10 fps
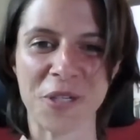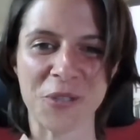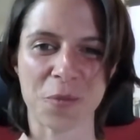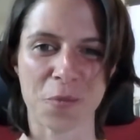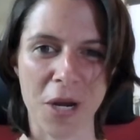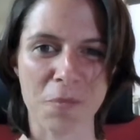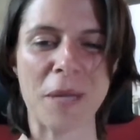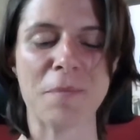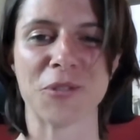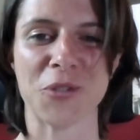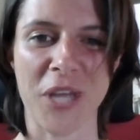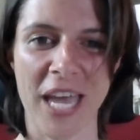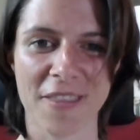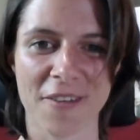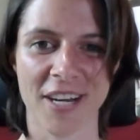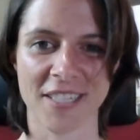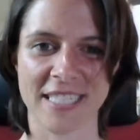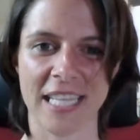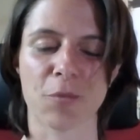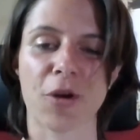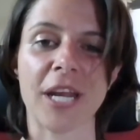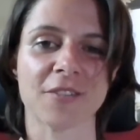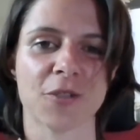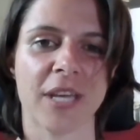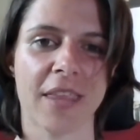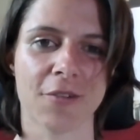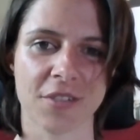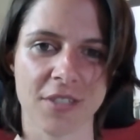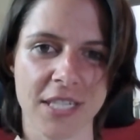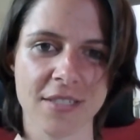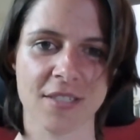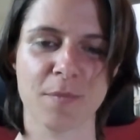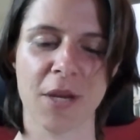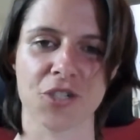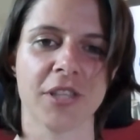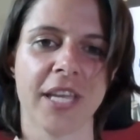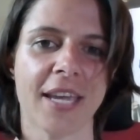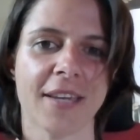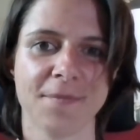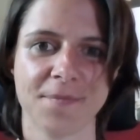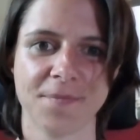for you to bring people together and celebrate together this special day?